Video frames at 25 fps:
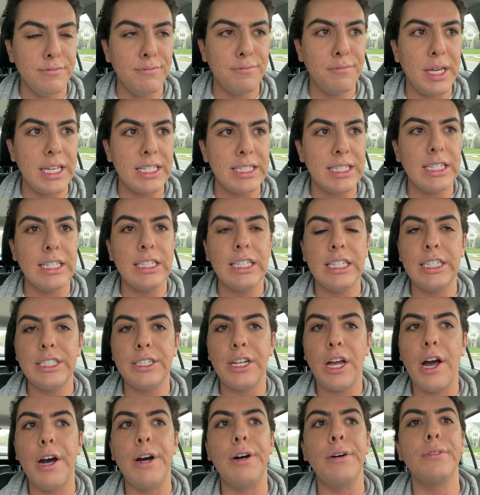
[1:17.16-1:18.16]
basically
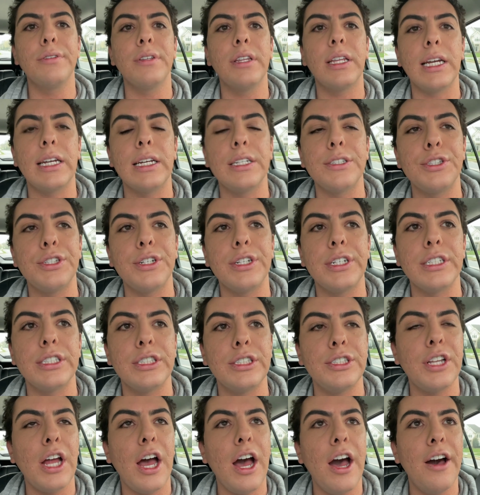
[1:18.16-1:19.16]
no, the answer
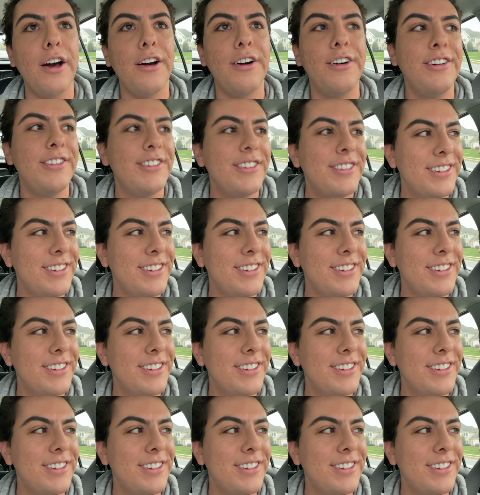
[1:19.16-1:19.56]
is no.